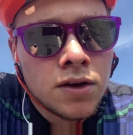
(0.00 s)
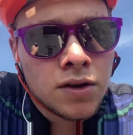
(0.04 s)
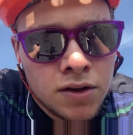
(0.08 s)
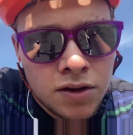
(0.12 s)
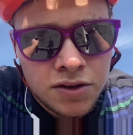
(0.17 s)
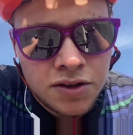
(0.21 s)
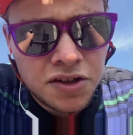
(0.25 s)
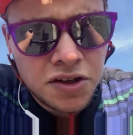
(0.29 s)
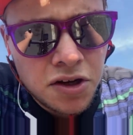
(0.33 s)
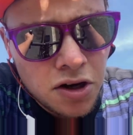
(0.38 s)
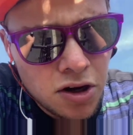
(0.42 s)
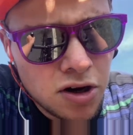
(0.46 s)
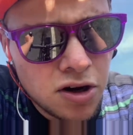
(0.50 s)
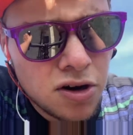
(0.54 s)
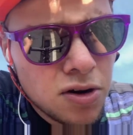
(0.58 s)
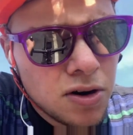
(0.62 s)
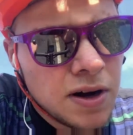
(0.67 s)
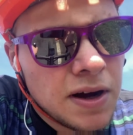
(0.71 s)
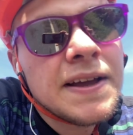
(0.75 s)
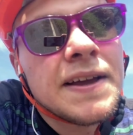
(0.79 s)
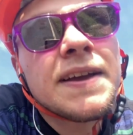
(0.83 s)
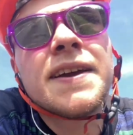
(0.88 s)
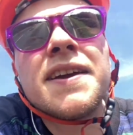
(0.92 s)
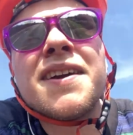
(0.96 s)
So,
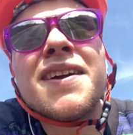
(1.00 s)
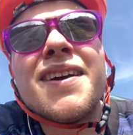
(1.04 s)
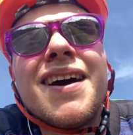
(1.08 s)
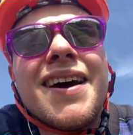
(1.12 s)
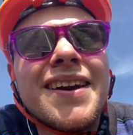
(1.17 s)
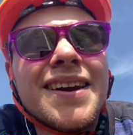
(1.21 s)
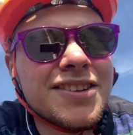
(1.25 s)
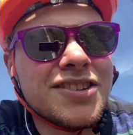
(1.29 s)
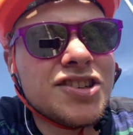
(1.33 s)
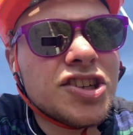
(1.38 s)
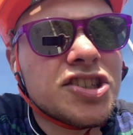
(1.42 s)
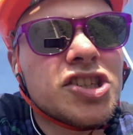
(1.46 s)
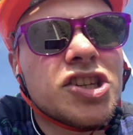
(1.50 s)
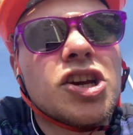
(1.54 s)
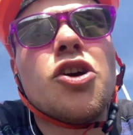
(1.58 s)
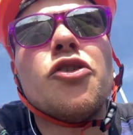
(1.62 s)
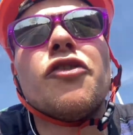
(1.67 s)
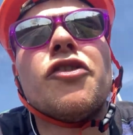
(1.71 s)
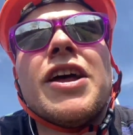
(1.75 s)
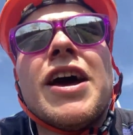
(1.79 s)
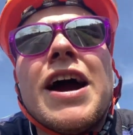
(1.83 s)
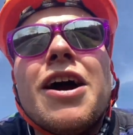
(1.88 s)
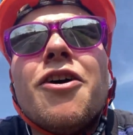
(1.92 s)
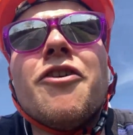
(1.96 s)
I'm just
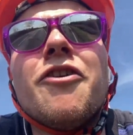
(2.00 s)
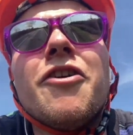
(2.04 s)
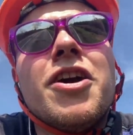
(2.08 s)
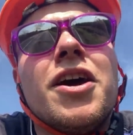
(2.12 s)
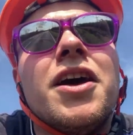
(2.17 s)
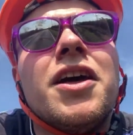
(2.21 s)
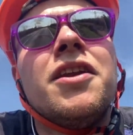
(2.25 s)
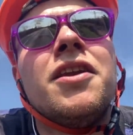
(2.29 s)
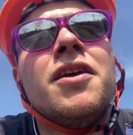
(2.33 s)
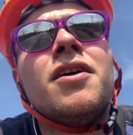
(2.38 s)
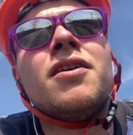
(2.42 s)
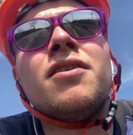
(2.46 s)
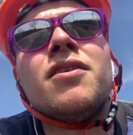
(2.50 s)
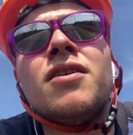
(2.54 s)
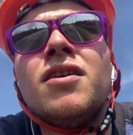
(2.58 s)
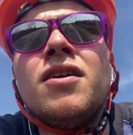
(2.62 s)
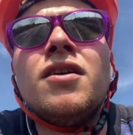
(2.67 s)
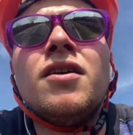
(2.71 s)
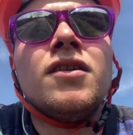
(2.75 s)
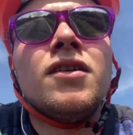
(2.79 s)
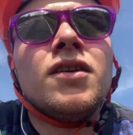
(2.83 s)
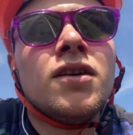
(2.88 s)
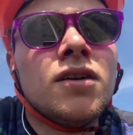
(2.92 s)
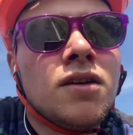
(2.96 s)
over an hour in,
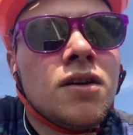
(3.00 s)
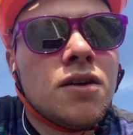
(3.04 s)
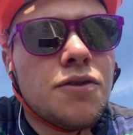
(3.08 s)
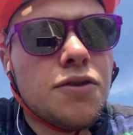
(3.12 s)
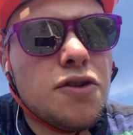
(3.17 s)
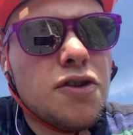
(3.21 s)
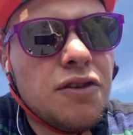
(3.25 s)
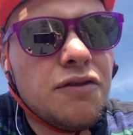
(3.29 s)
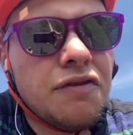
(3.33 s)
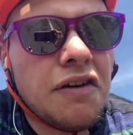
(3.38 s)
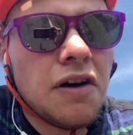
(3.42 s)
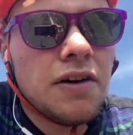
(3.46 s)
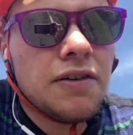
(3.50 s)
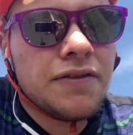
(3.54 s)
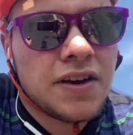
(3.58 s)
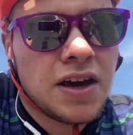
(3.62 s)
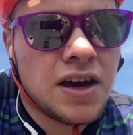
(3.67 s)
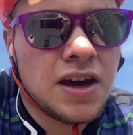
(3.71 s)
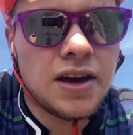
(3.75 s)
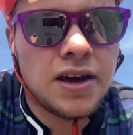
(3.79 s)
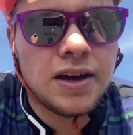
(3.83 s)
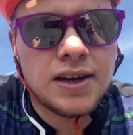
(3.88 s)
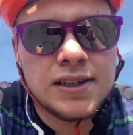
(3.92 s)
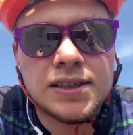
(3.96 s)
35
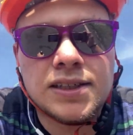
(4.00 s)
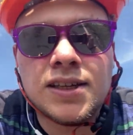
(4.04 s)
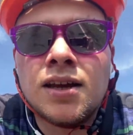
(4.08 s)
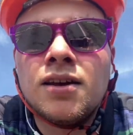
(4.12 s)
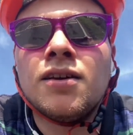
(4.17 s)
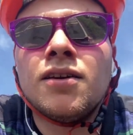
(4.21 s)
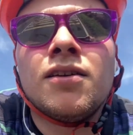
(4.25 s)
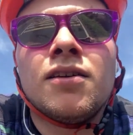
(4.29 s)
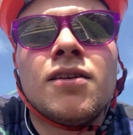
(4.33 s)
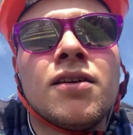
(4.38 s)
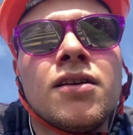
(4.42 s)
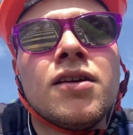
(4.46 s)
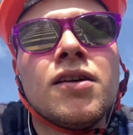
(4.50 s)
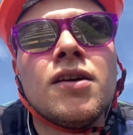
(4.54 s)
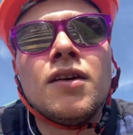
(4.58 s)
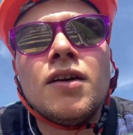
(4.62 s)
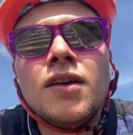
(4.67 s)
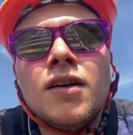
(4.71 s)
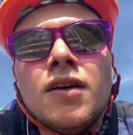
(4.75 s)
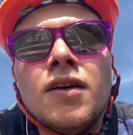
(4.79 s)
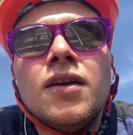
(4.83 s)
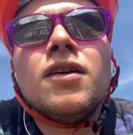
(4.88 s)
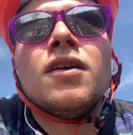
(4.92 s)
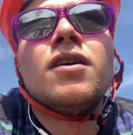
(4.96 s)
Ks,
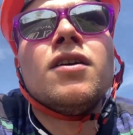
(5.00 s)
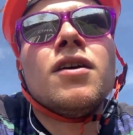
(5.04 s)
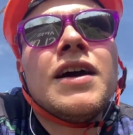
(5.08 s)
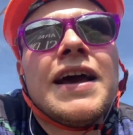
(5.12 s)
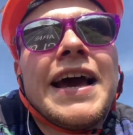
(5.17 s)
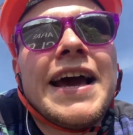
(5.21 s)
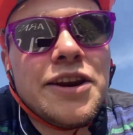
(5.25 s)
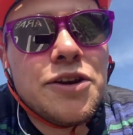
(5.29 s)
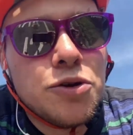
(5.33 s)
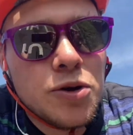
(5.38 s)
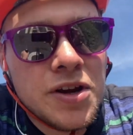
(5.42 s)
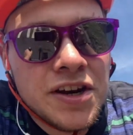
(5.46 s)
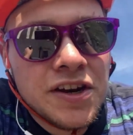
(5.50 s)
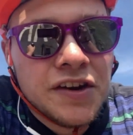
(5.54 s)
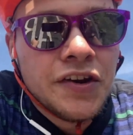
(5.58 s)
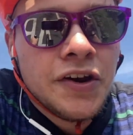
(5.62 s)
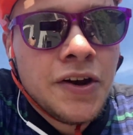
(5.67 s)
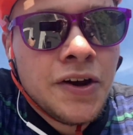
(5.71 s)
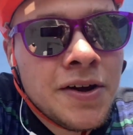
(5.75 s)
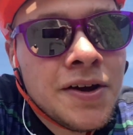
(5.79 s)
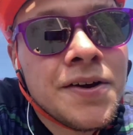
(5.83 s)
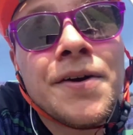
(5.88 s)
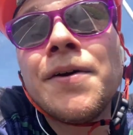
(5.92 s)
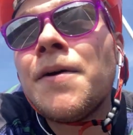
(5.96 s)
headwind.
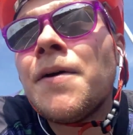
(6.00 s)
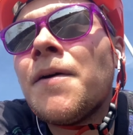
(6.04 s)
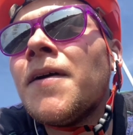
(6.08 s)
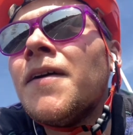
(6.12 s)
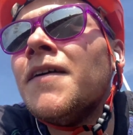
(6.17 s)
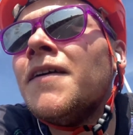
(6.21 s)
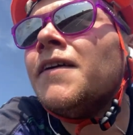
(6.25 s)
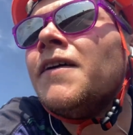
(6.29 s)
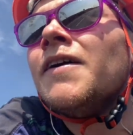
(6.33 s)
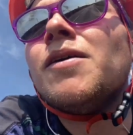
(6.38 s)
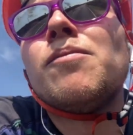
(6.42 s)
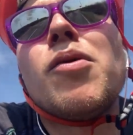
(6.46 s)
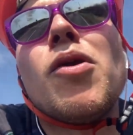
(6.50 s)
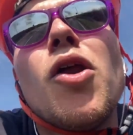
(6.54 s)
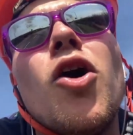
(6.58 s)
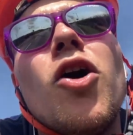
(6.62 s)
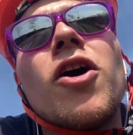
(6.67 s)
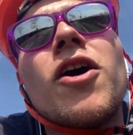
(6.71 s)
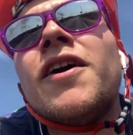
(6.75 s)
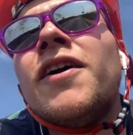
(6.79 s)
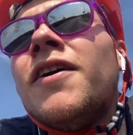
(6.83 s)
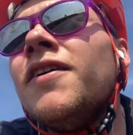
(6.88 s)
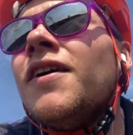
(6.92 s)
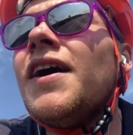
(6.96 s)

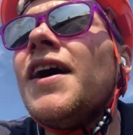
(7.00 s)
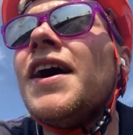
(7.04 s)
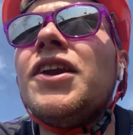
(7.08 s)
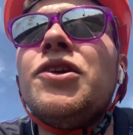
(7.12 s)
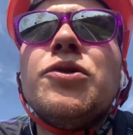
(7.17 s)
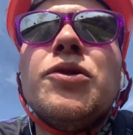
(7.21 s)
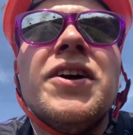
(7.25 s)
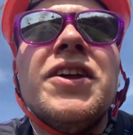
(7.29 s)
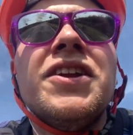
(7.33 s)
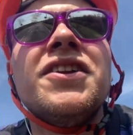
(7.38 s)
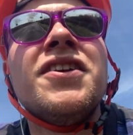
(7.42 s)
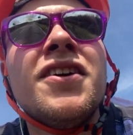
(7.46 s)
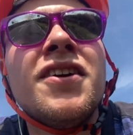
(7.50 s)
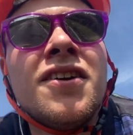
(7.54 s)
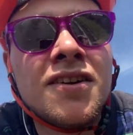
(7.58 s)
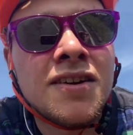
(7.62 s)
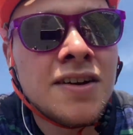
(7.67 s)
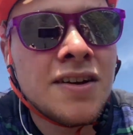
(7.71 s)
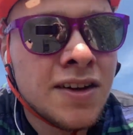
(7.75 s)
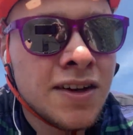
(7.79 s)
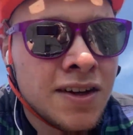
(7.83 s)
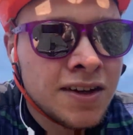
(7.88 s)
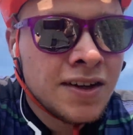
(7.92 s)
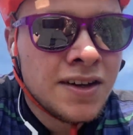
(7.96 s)
Block, headwind,
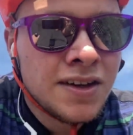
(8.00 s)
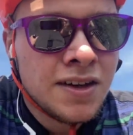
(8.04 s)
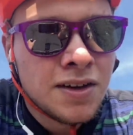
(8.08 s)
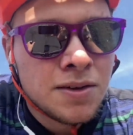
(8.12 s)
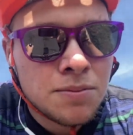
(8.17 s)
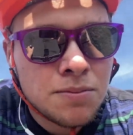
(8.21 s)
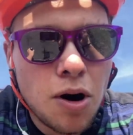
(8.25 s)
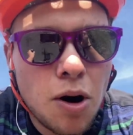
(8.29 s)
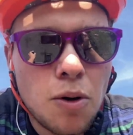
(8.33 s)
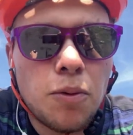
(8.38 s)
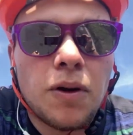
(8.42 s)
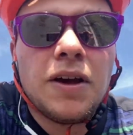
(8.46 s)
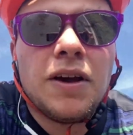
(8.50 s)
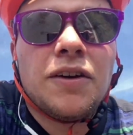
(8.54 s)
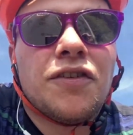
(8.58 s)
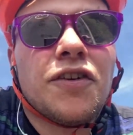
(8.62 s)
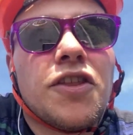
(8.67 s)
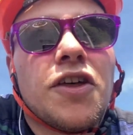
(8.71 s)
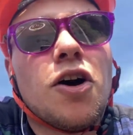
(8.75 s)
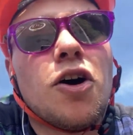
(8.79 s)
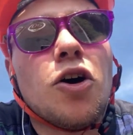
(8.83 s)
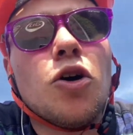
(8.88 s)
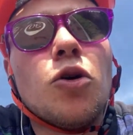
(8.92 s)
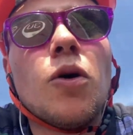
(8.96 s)
probably for
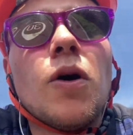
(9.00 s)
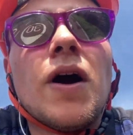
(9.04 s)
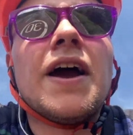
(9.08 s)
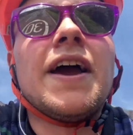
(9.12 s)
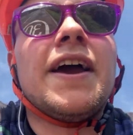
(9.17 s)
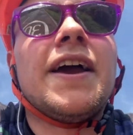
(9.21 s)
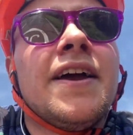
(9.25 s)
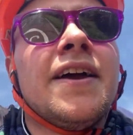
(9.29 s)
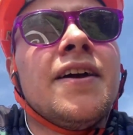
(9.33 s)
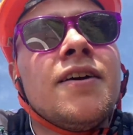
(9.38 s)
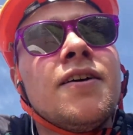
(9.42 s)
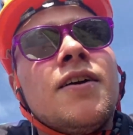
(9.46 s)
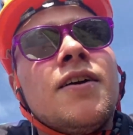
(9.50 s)
the whole way.